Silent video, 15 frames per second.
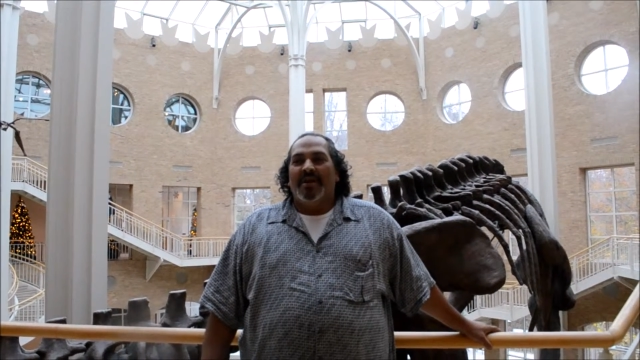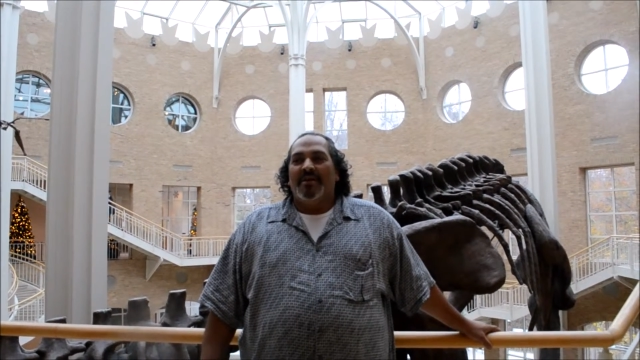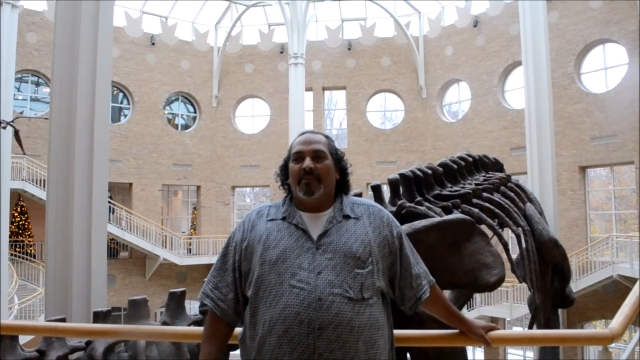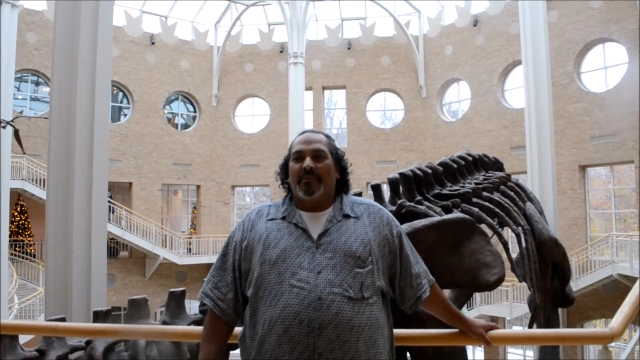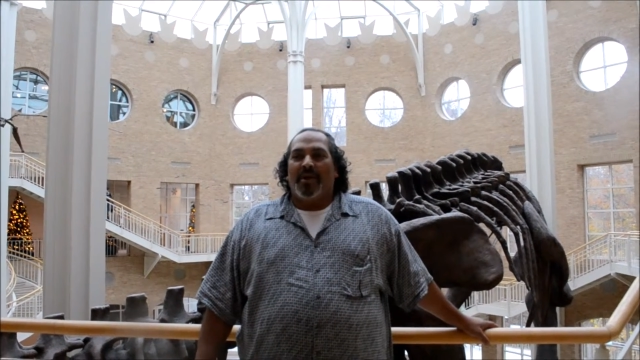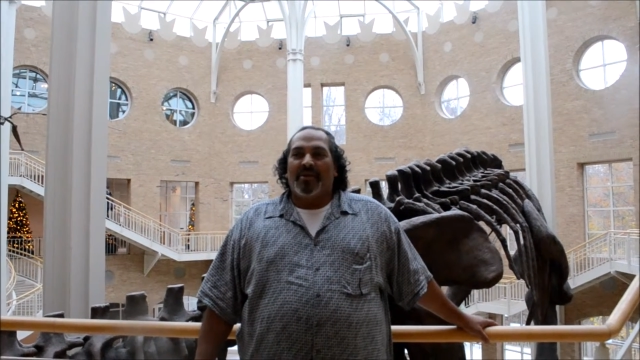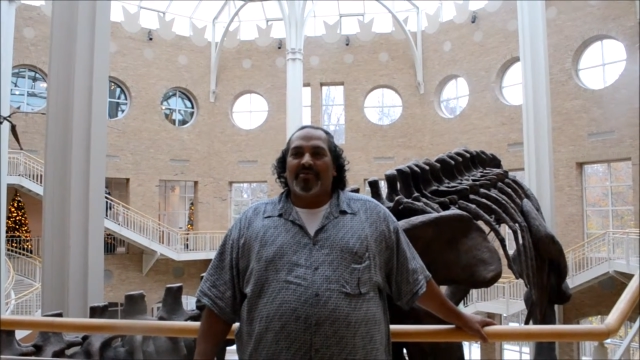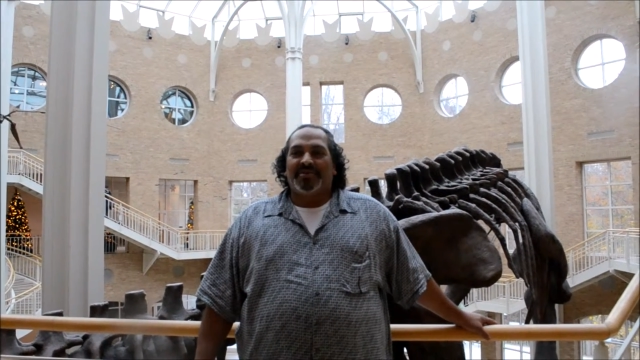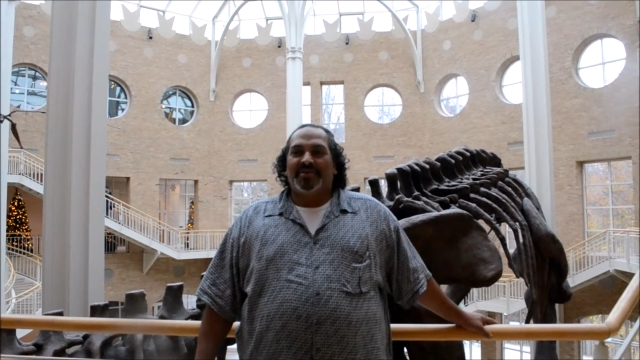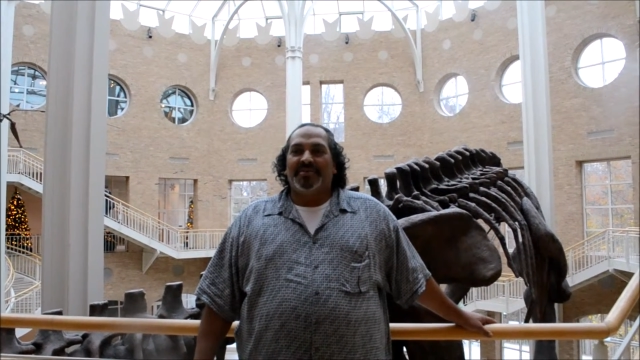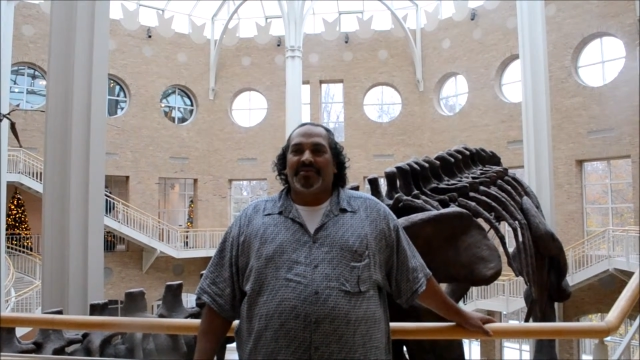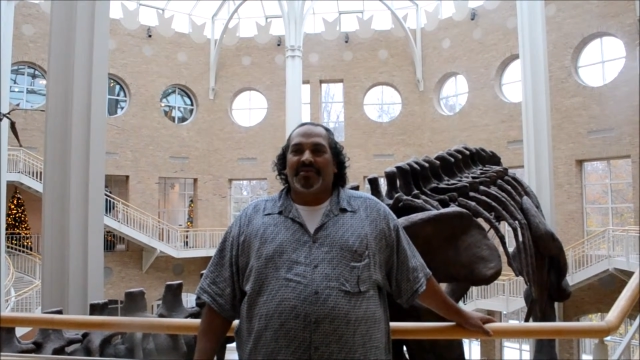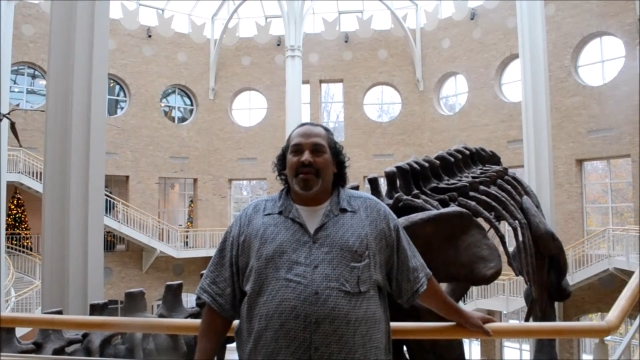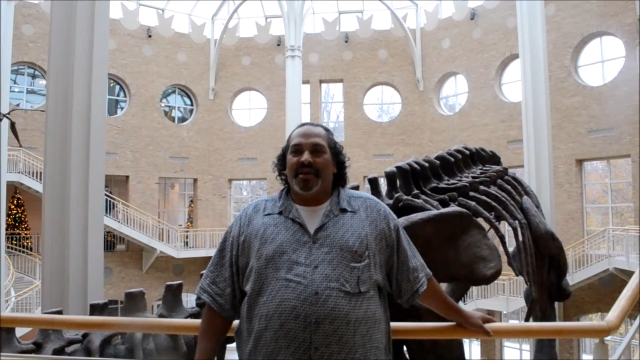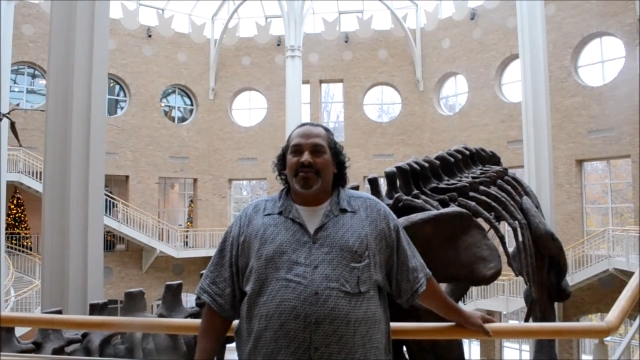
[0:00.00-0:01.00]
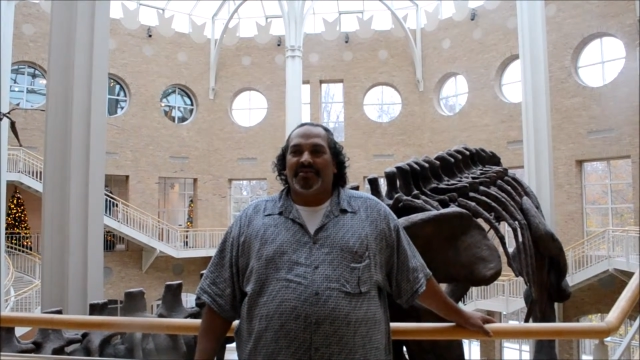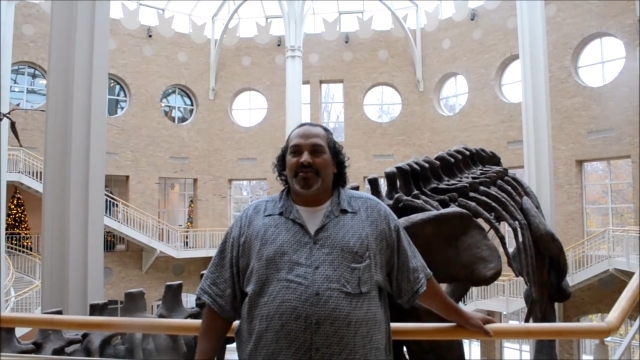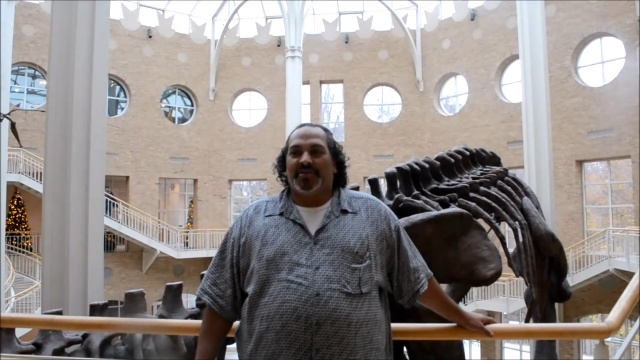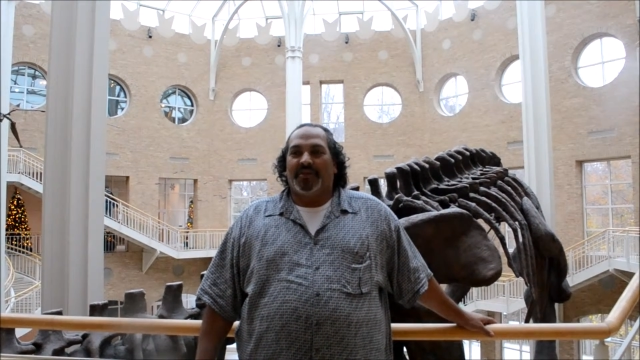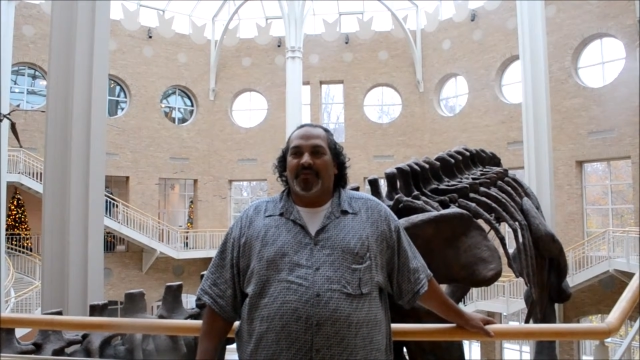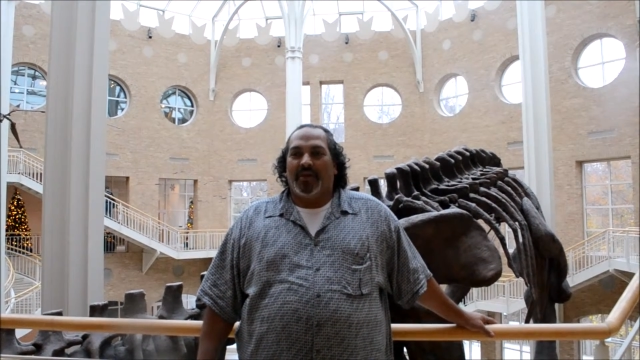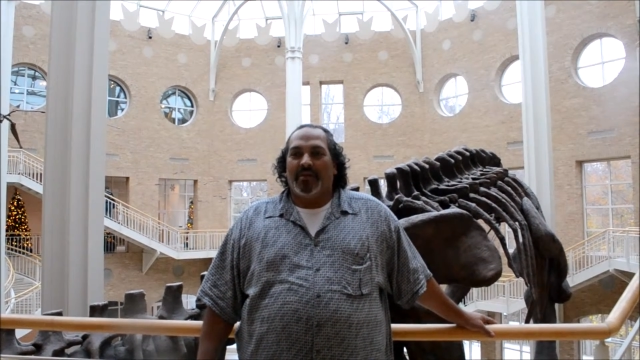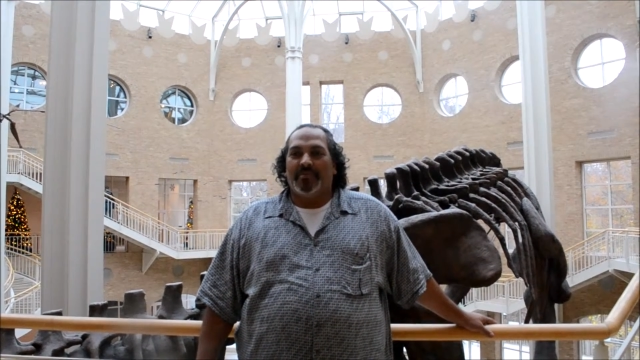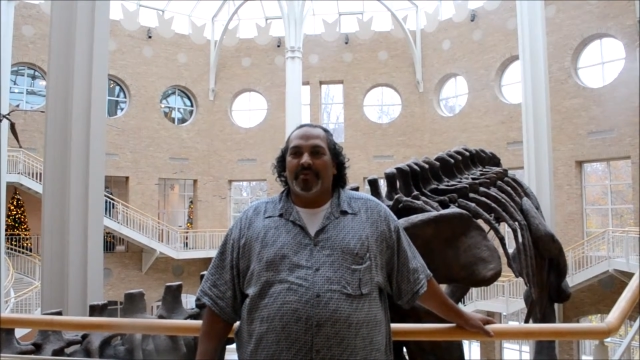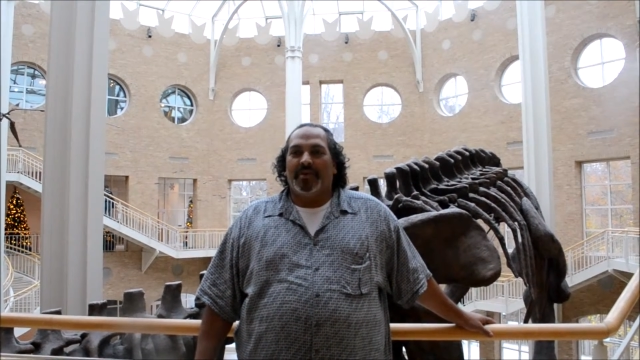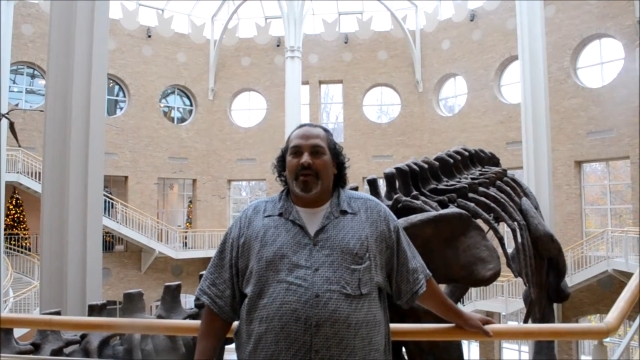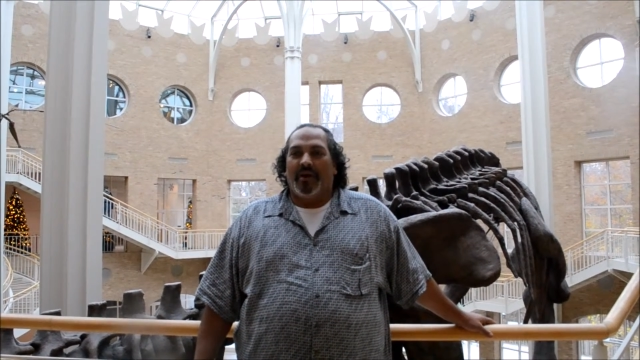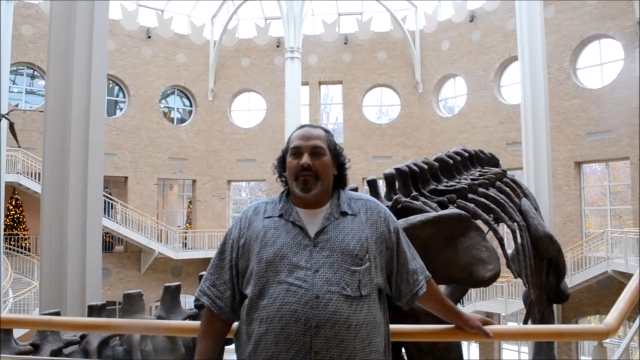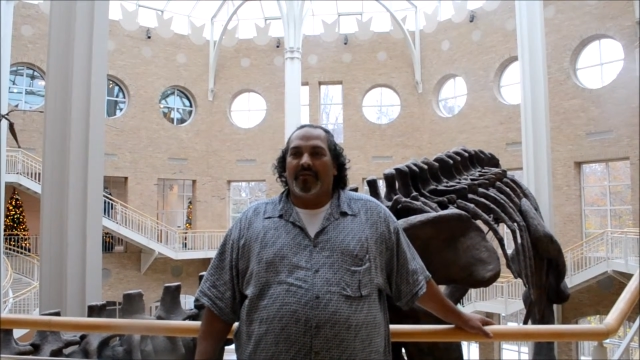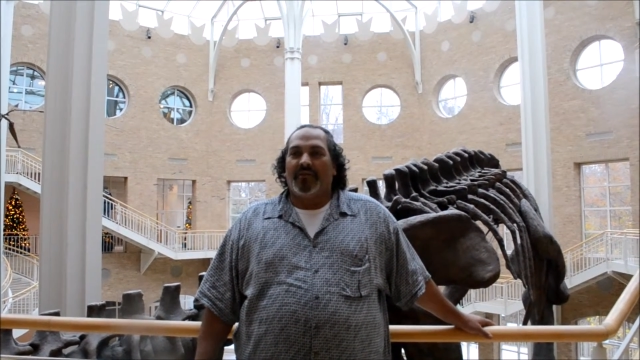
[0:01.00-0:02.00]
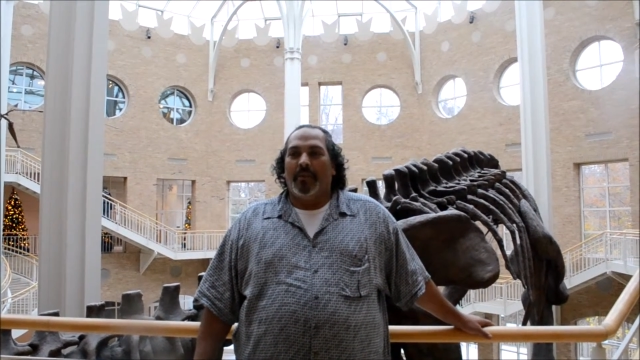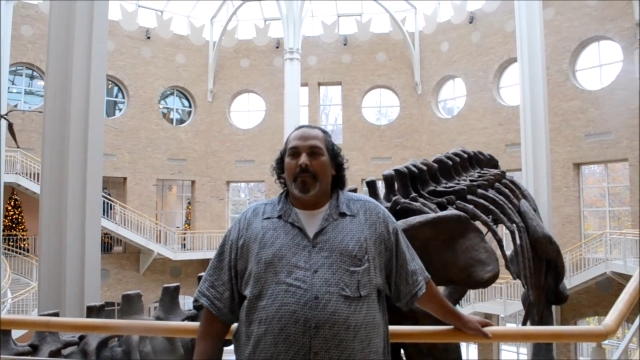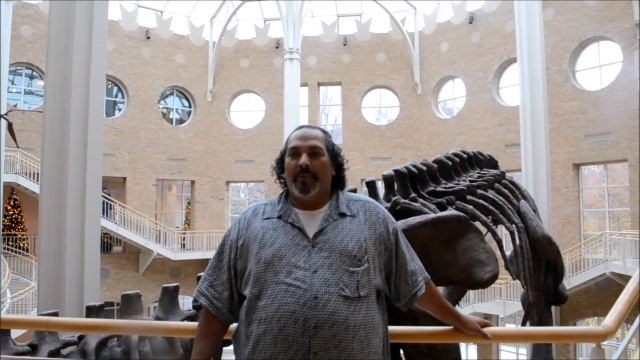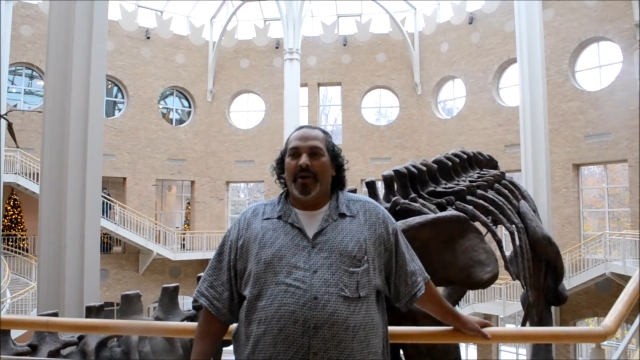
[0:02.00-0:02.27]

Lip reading: Progress in science is the development of